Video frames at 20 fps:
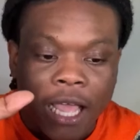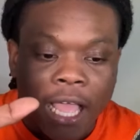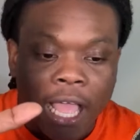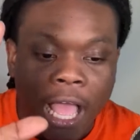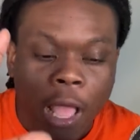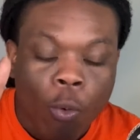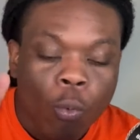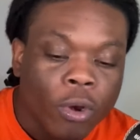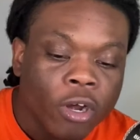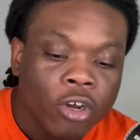
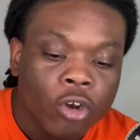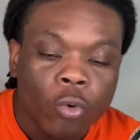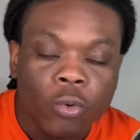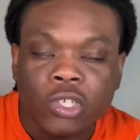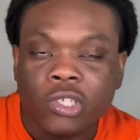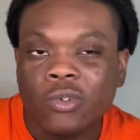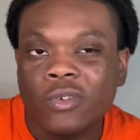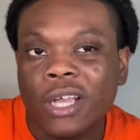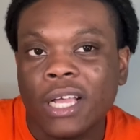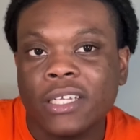I want to know
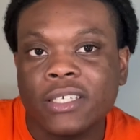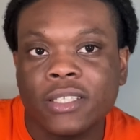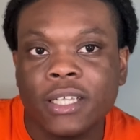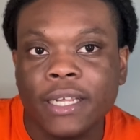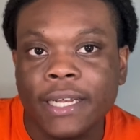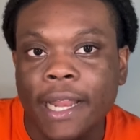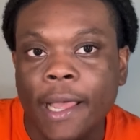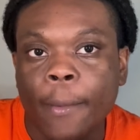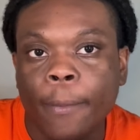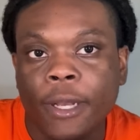what you guys
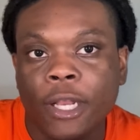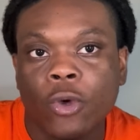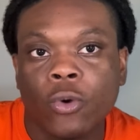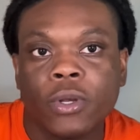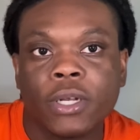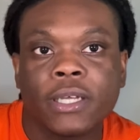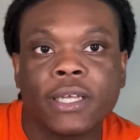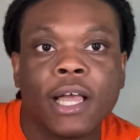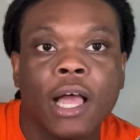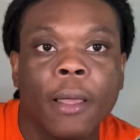think down below in
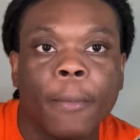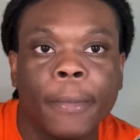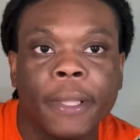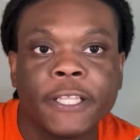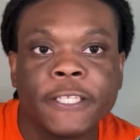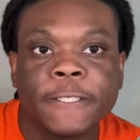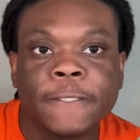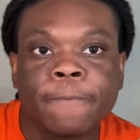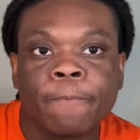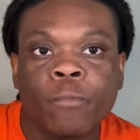the
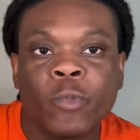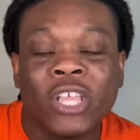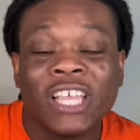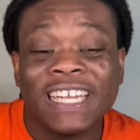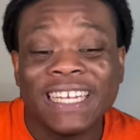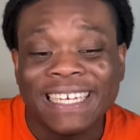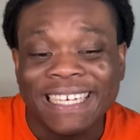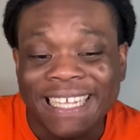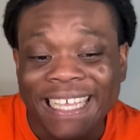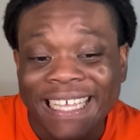comments.
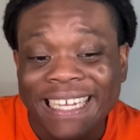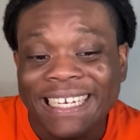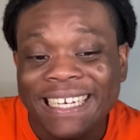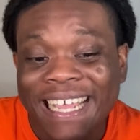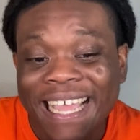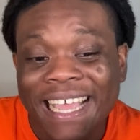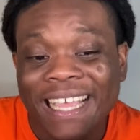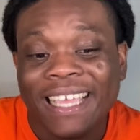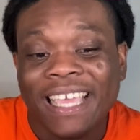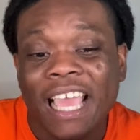Did
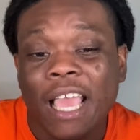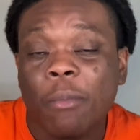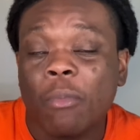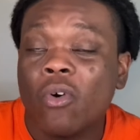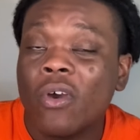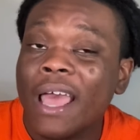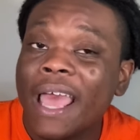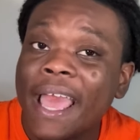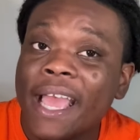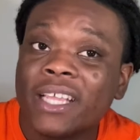Dan
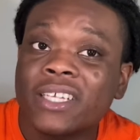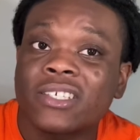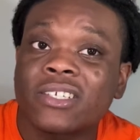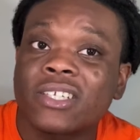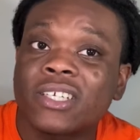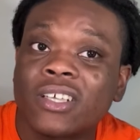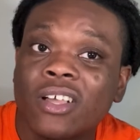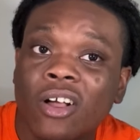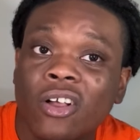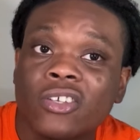Campbell
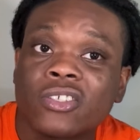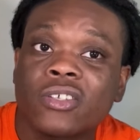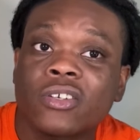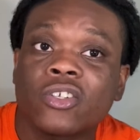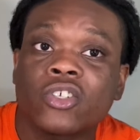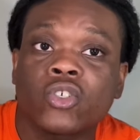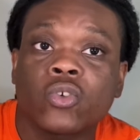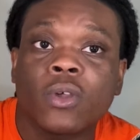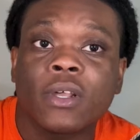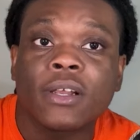actually cost the
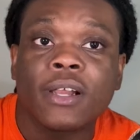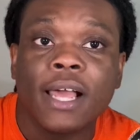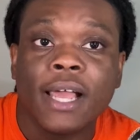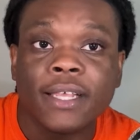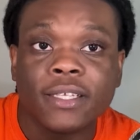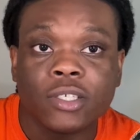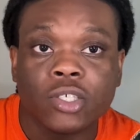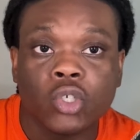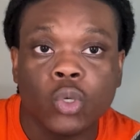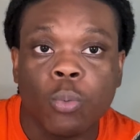Detroit
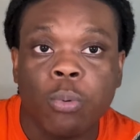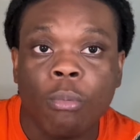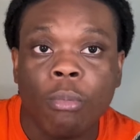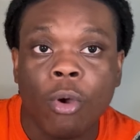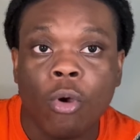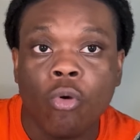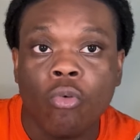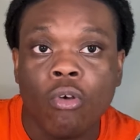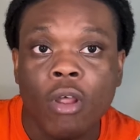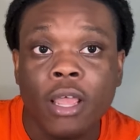Lions a Super
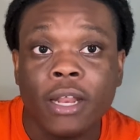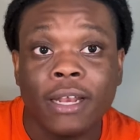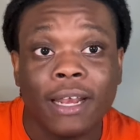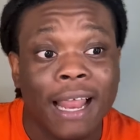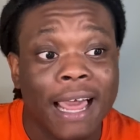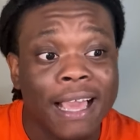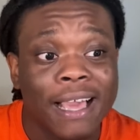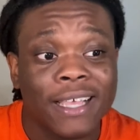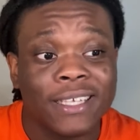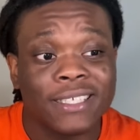Bowl run?
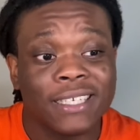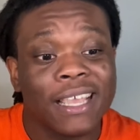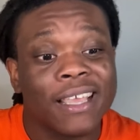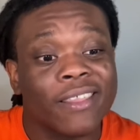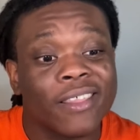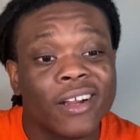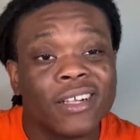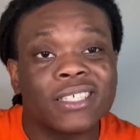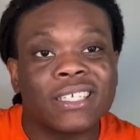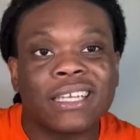Like I said,
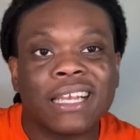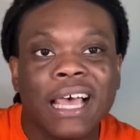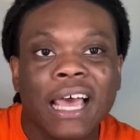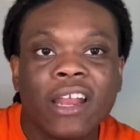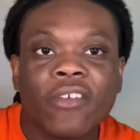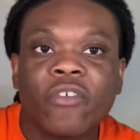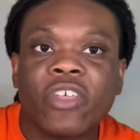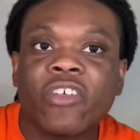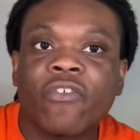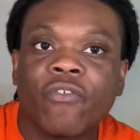there's a lot
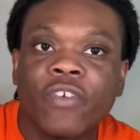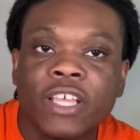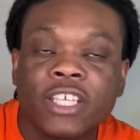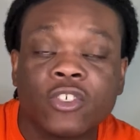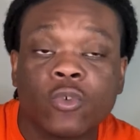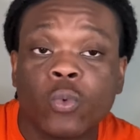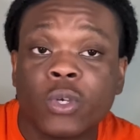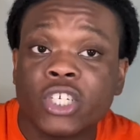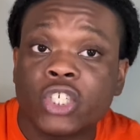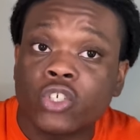of
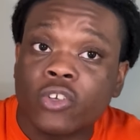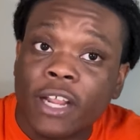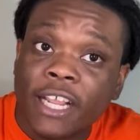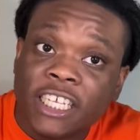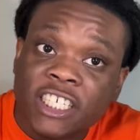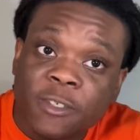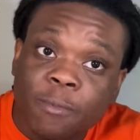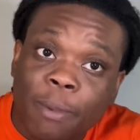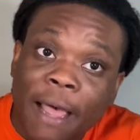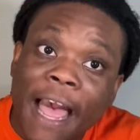events which
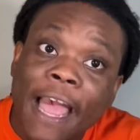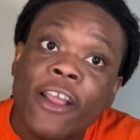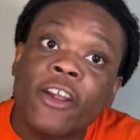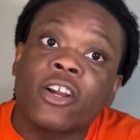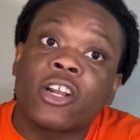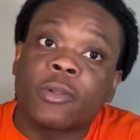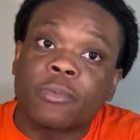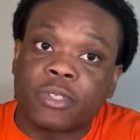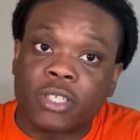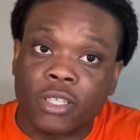
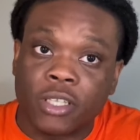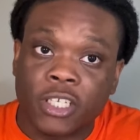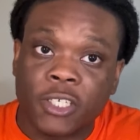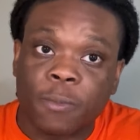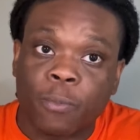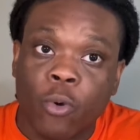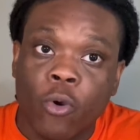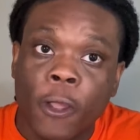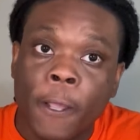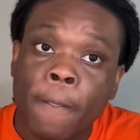transpired up to this
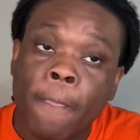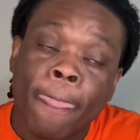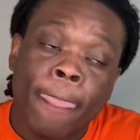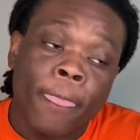point.